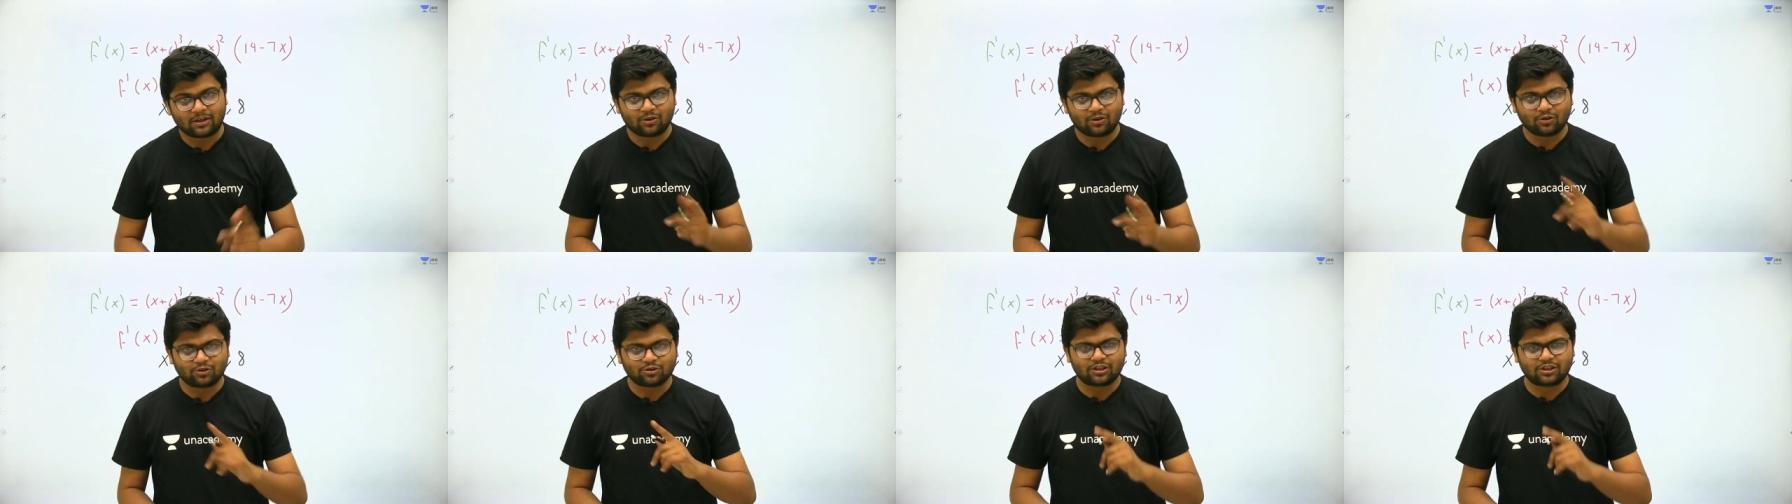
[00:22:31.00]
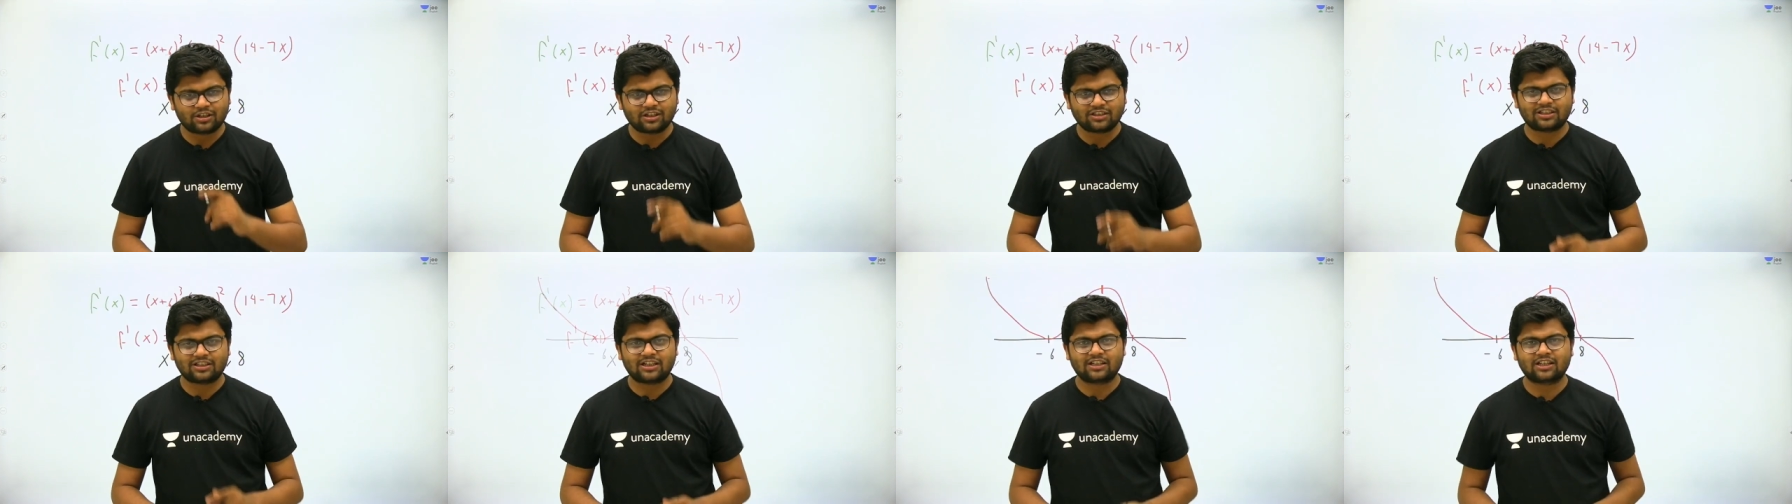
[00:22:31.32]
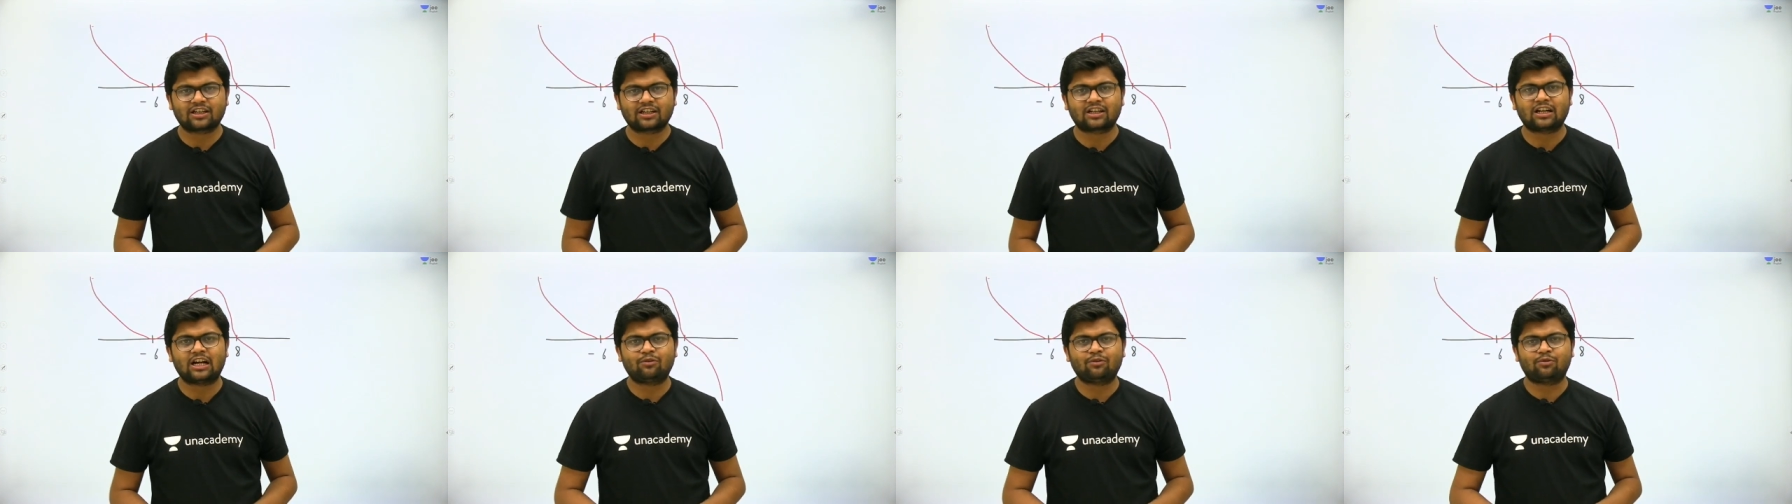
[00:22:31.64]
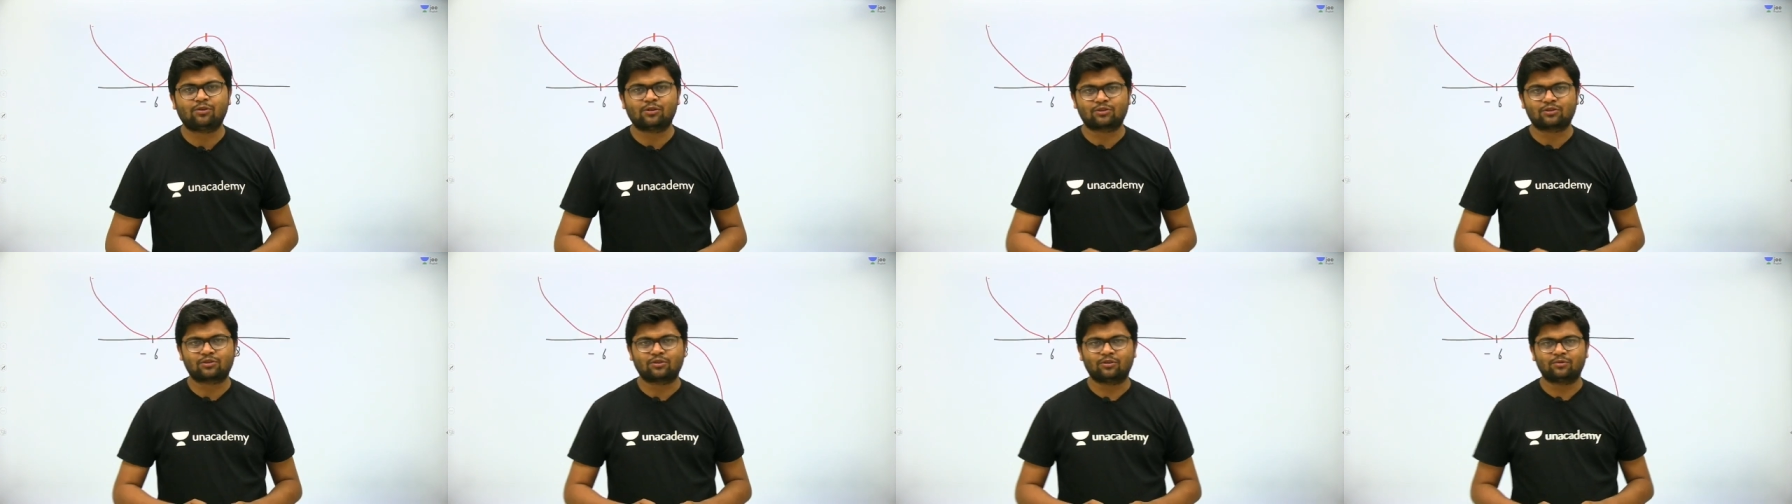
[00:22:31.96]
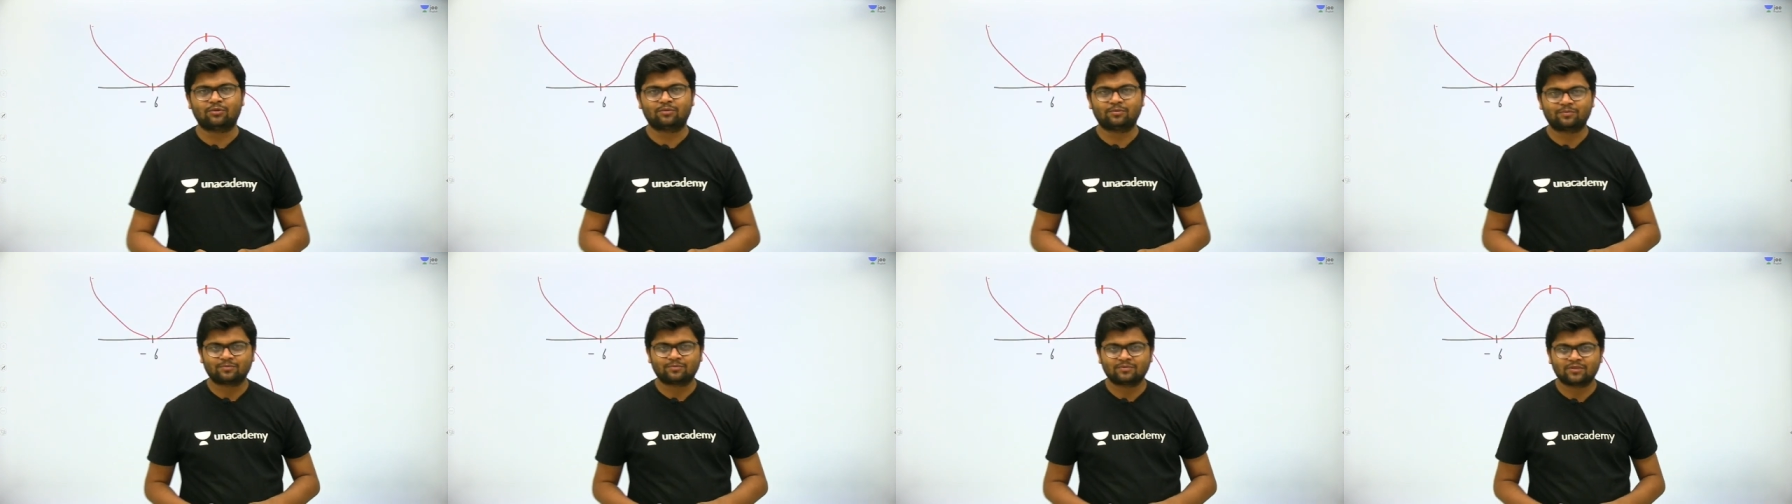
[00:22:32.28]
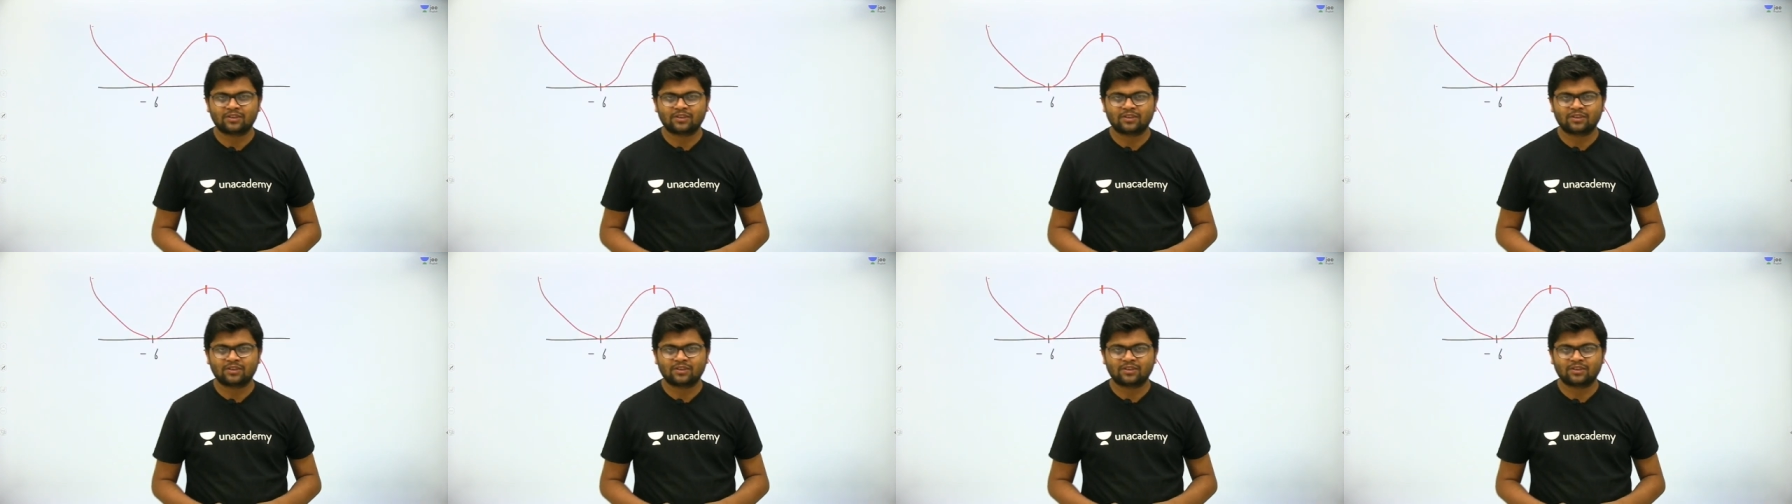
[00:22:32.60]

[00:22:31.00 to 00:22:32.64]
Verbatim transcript: But you should understand the graph also.